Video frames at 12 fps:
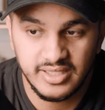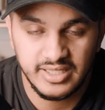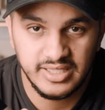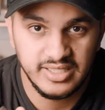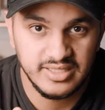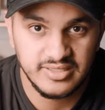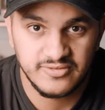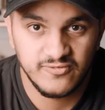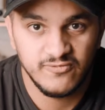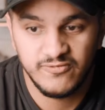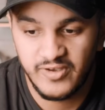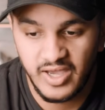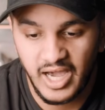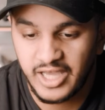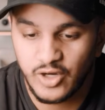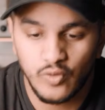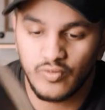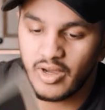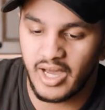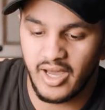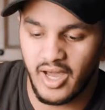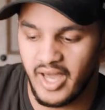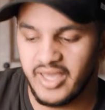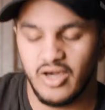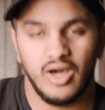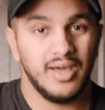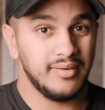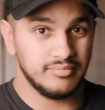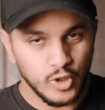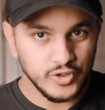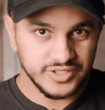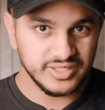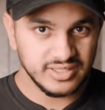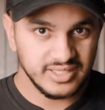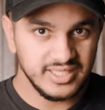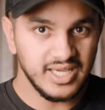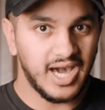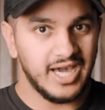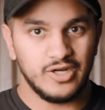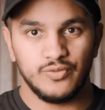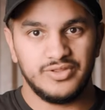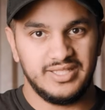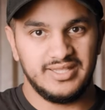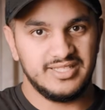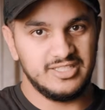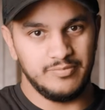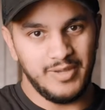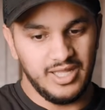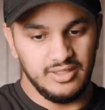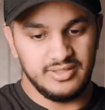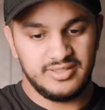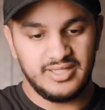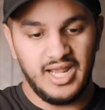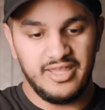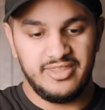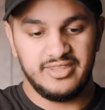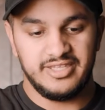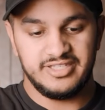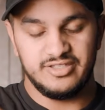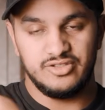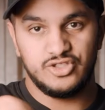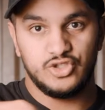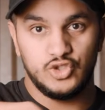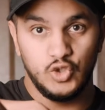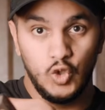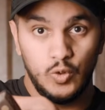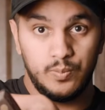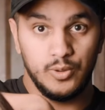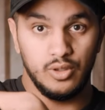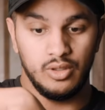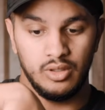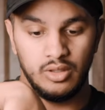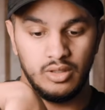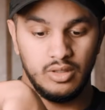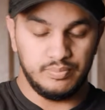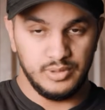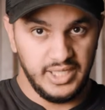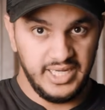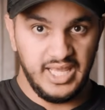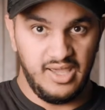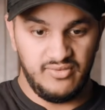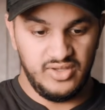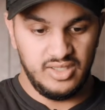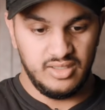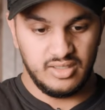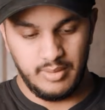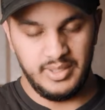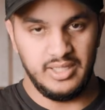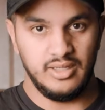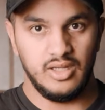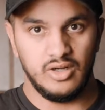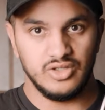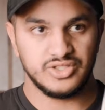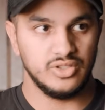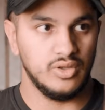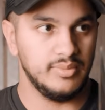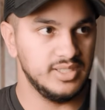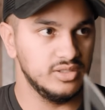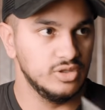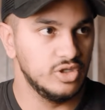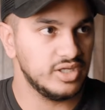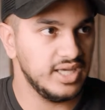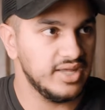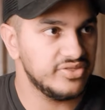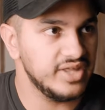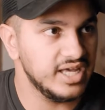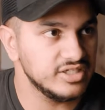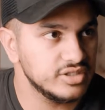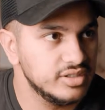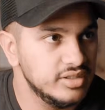it is, I personally, I don't think this is balanced. I think this is super blade heavy. I mean, and also, I mean, look at that